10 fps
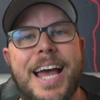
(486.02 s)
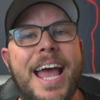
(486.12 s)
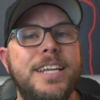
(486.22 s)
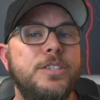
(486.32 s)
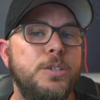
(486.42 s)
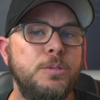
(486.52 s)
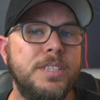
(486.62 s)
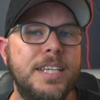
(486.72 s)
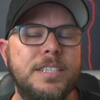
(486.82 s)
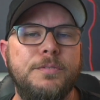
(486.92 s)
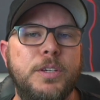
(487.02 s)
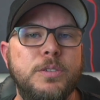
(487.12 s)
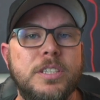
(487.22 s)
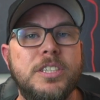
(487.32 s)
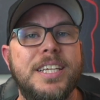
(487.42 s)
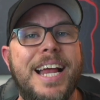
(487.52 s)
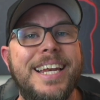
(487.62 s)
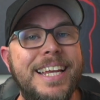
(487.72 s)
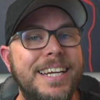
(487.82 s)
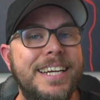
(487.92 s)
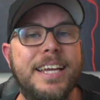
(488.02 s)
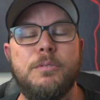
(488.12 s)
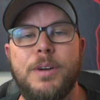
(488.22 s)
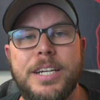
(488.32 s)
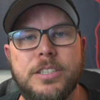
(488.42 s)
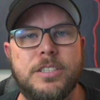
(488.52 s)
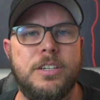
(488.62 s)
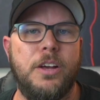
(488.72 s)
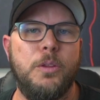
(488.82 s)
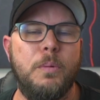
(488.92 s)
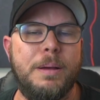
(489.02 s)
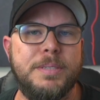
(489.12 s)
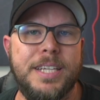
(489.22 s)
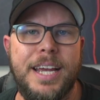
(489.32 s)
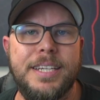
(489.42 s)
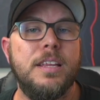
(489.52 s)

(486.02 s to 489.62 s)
I had two sets of users that I needed to get registered on the website.